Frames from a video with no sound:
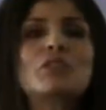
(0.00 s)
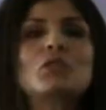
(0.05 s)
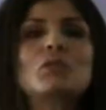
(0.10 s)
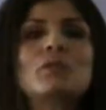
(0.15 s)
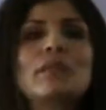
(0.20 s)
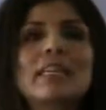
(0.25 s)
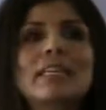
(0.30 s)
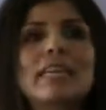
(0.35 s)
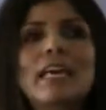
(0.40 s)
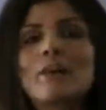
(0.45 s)
to
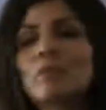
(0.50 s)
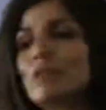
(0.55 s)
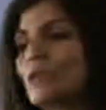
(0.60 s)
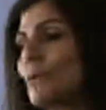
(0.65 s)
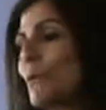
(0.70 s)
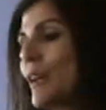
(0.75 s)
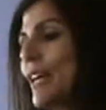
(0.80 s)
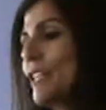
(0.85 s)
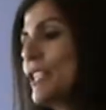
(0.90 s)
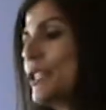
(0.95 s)
be allowed
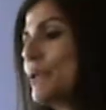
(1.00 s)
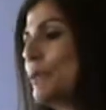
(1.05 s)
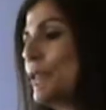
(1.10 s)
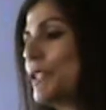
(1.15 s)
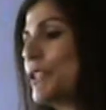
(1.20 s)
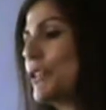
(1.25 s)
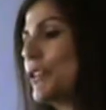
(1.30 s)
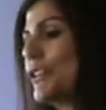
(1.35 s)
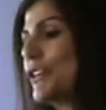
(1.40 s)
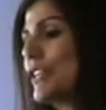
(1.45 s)
the right to
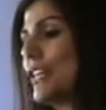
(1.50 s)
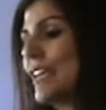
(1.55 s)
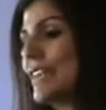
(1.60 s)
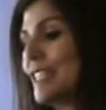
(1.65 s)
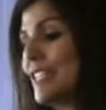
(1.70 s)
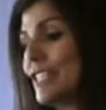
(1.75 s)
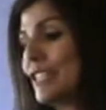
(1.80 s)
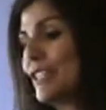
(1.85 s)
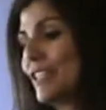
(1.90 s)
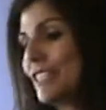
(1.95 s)
return
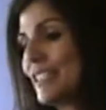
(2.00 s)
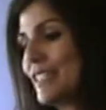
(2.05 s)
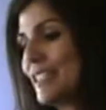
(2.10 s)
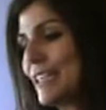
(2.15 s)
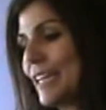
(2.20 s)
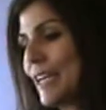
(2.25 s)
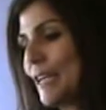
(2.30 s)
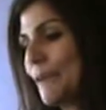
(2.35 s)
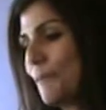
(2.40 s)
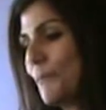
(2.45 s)
until this
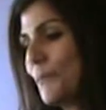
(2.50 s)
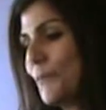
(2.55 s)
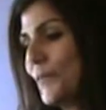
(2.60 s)
day.